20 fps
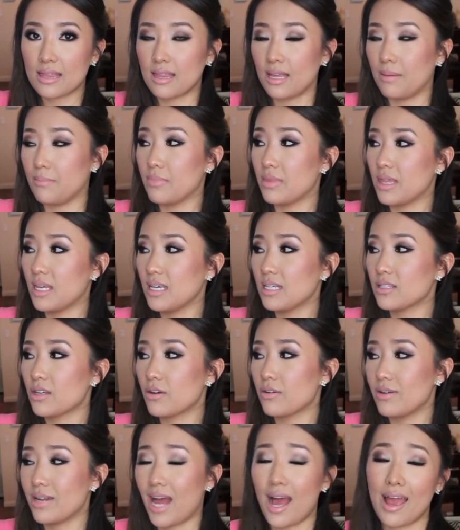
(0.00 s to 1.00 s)
like them. These
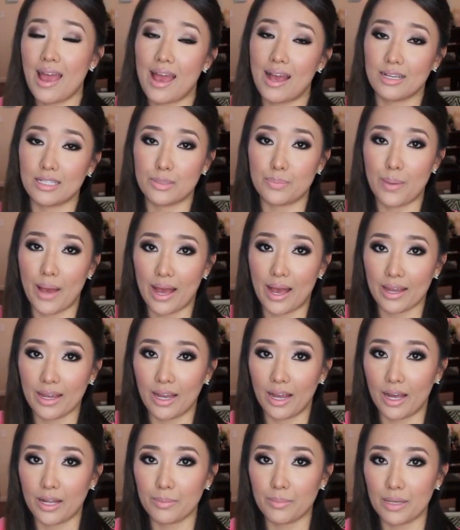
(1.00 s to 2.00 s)
are not as
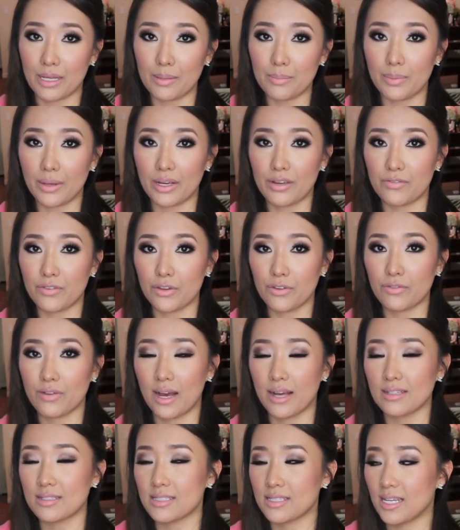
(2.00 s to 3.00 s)
baggy on me but if you've
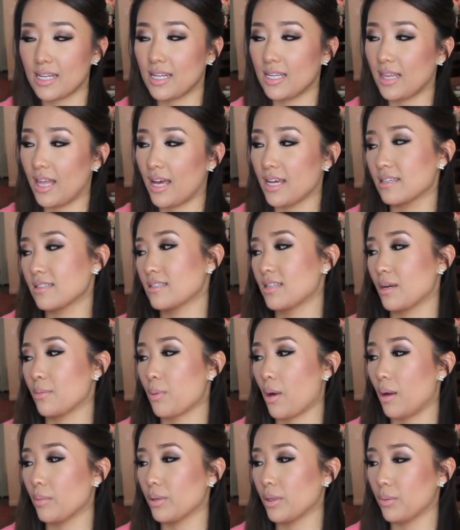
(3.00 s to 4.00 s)
got skinny legs they
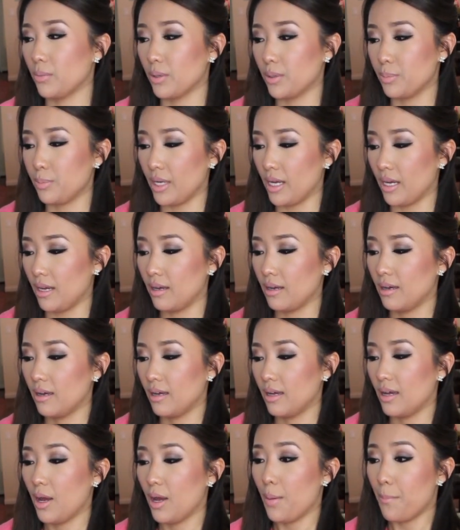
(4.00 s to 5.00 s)
probably would be
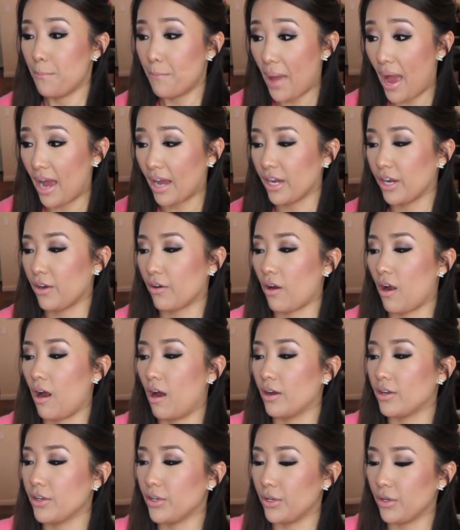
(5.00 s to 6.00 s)
baggier
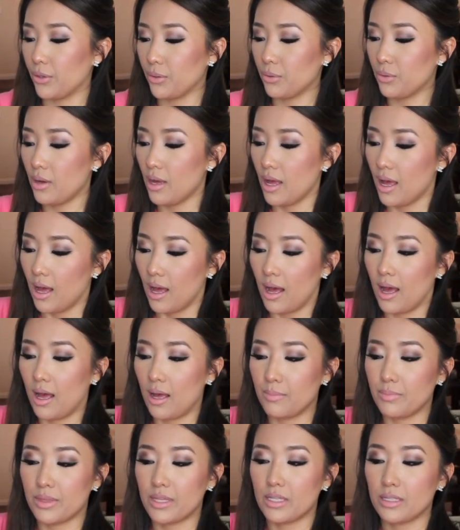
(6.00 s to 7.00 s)
on you.
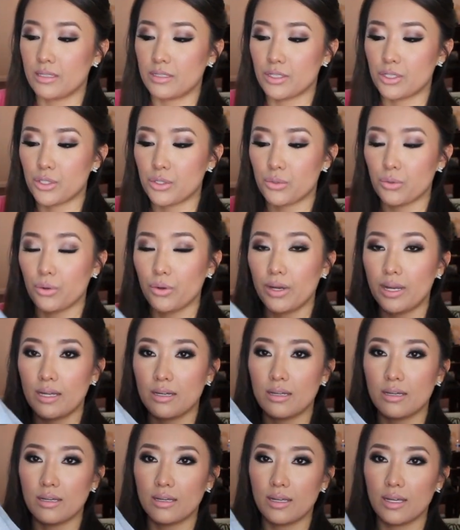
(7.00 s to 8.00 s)
Um, the
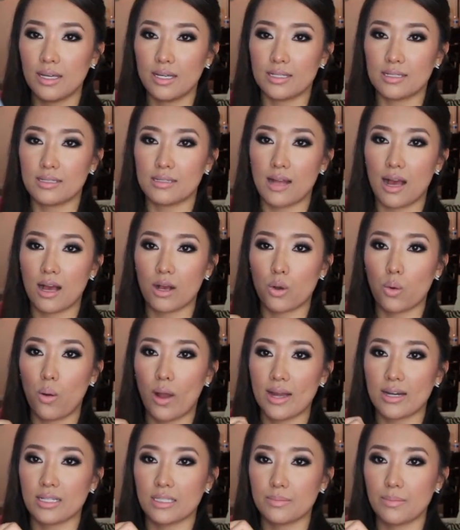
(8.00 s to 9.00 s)
destroyed is not
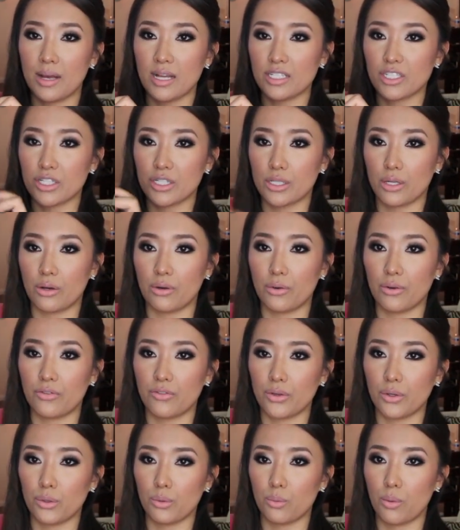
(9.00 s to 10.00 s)
quite as much, so
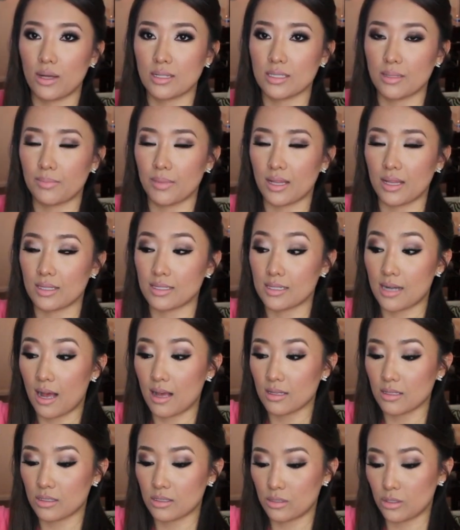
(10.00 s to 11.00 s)
if you want something that's
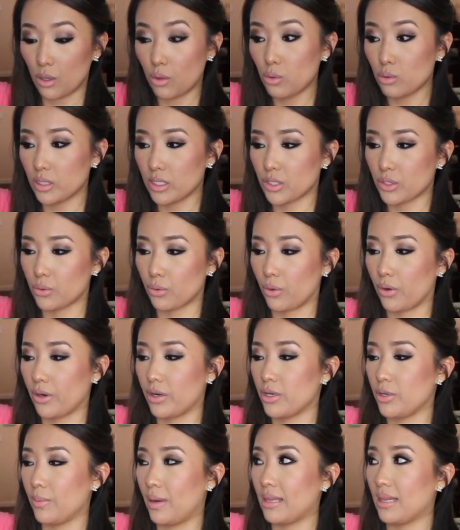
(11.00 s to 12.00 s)
not so
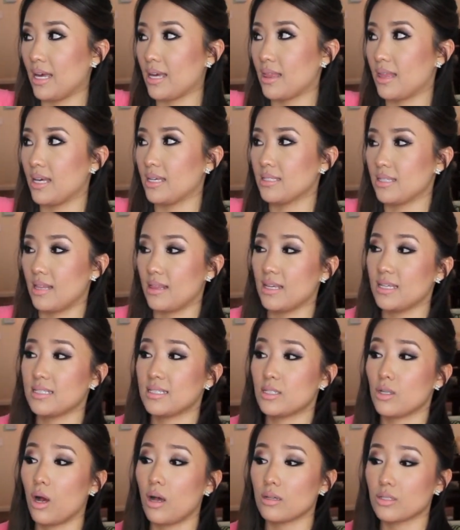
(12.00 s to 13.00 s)
destroyed, you might like this. And
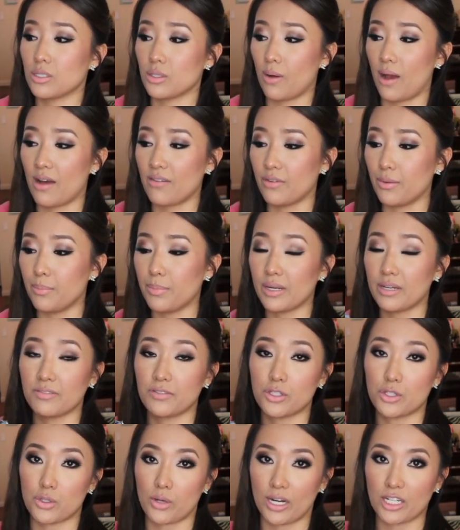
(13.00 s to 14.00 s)
these also have a bit of
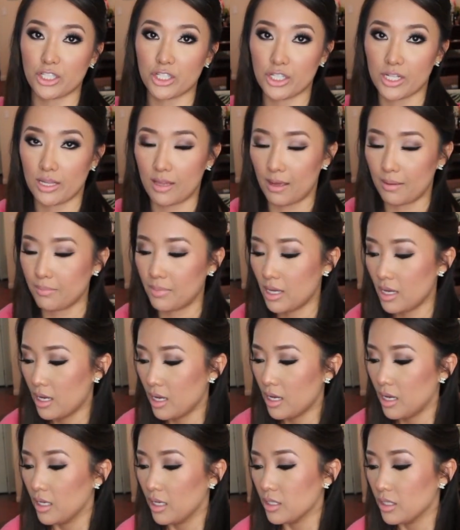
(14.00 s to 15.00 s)
stretch to them.
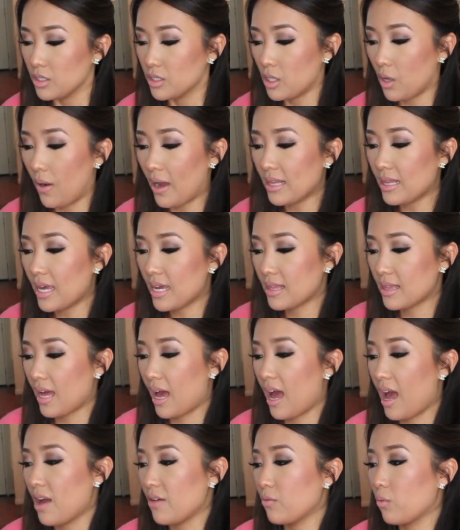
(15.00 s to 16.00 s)
So I like
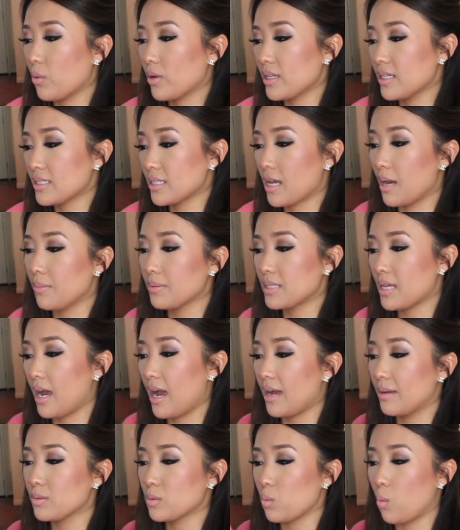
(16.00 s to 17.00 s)
that. I've worn these a couple
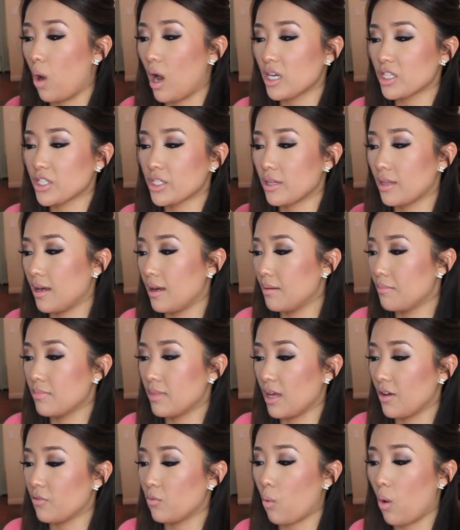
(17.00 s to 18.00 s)
times, washed
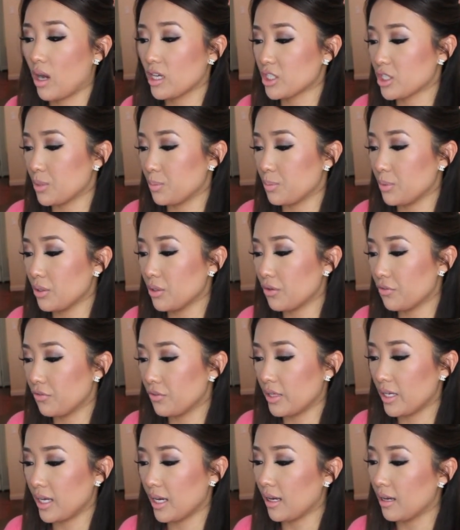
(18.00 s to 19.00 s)
them. They've washed
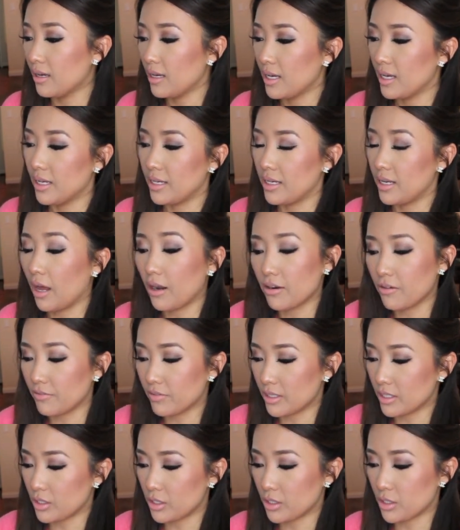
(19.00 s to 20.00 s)
beautifully. None of
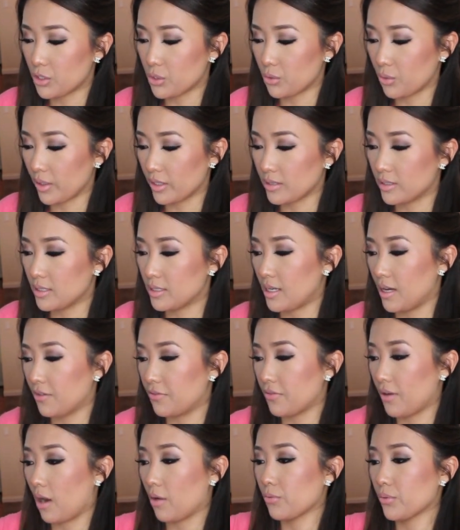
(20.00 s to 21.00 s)
the destroyed
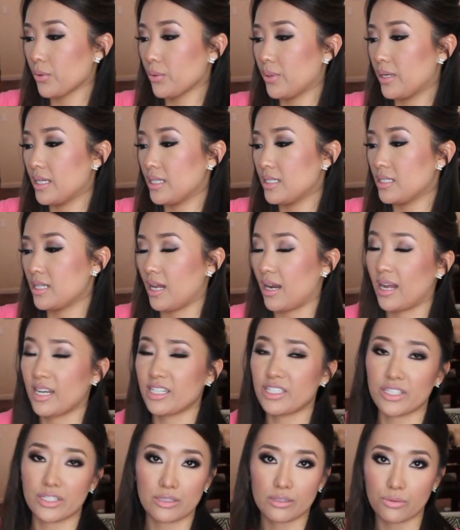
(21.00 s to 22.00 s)
stuff got ruined, and I
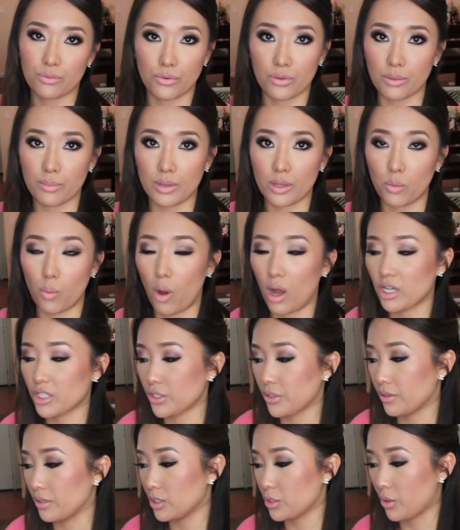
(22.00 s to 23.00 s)
just threw them in the
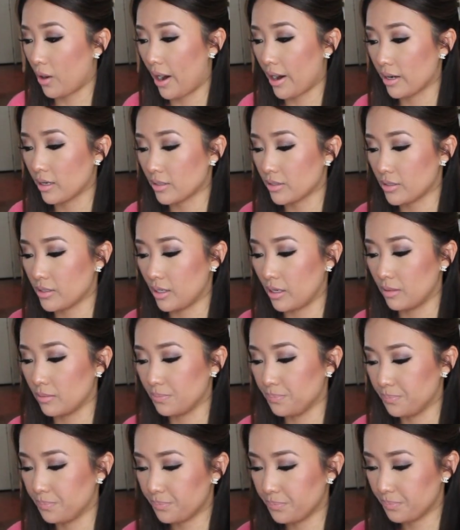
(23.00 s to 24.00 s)
washer and the dryer, so
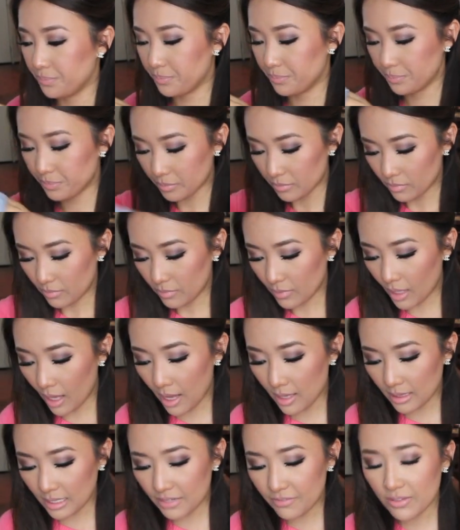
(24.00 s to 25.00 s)

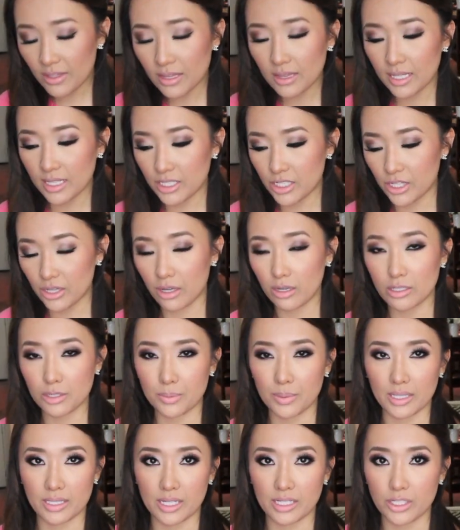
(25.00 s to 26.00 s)
I'll leave the link to those
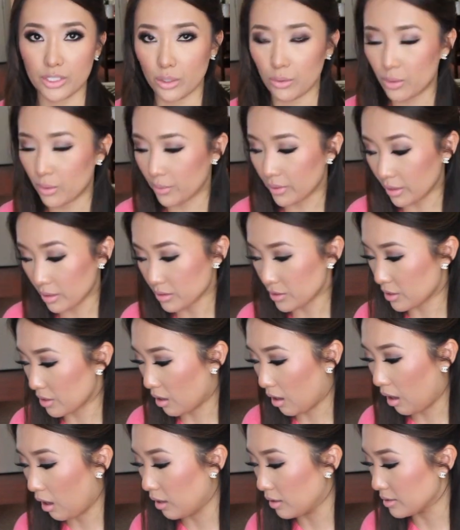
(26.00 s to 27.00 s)
because I don't know what those are
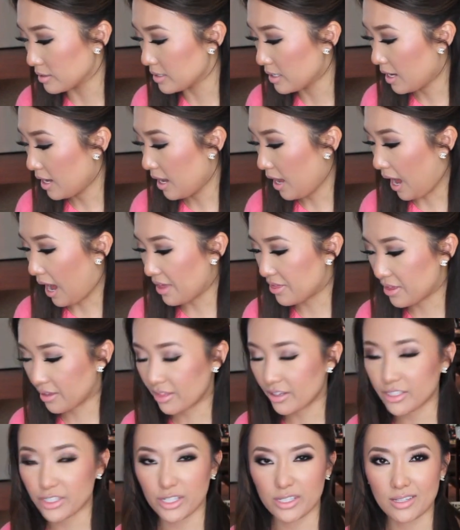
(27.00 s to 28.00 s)
called. I
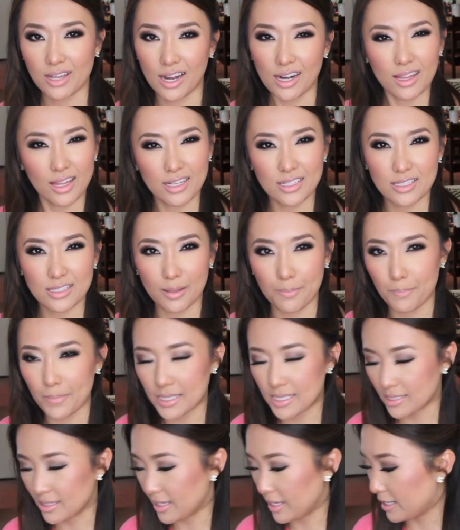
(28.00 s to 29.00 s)
think they're just kind of like some
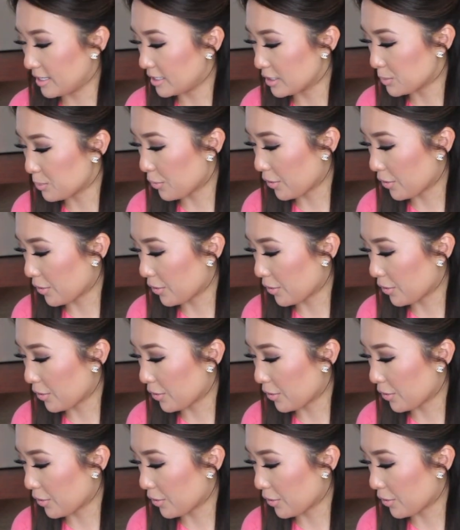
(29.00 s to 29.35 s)
miscellaneous